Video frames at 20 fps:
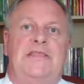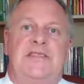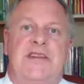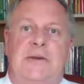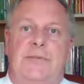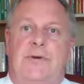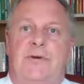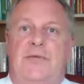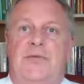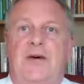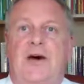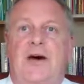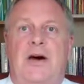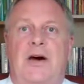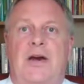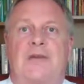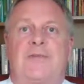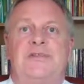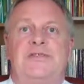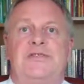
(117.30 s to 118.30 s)
Tip
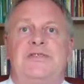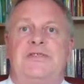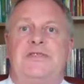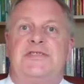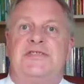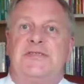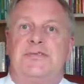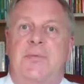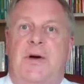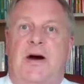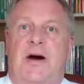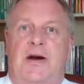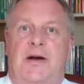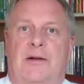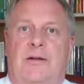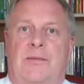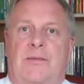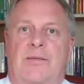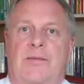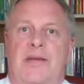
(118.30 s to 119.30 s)
5 is to
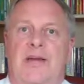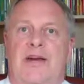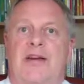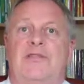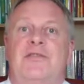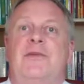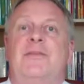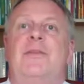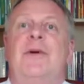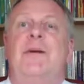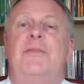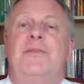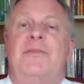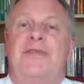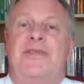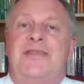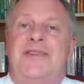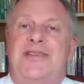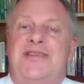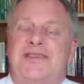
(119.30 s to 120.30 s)
smile.
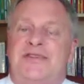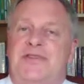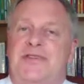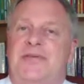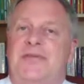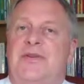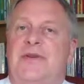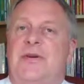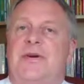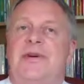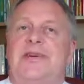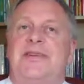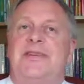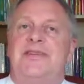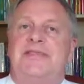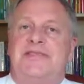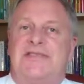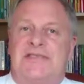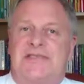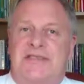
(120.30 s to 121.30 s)
Remember, the interviewer
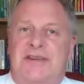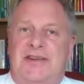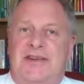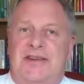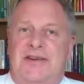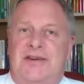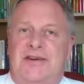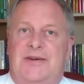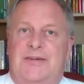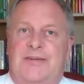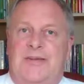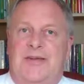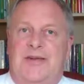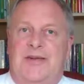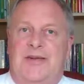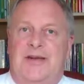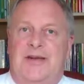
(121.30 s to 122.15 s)
can see you.